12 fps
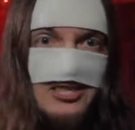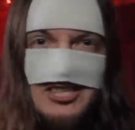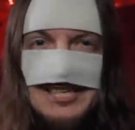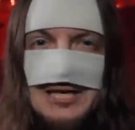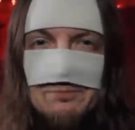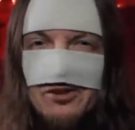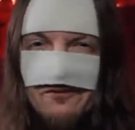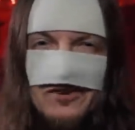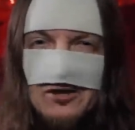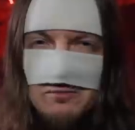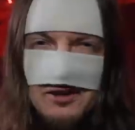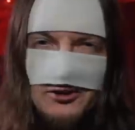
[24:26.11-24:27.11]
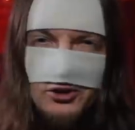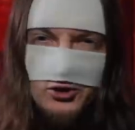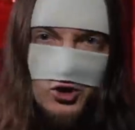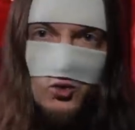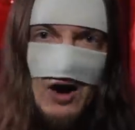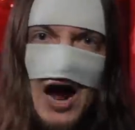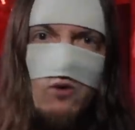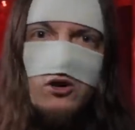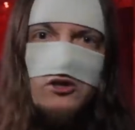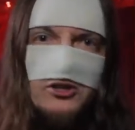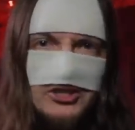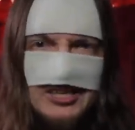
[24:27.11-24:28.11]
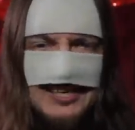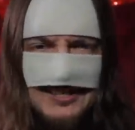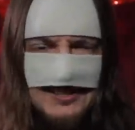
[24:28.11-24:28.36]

to keep the film under two hours.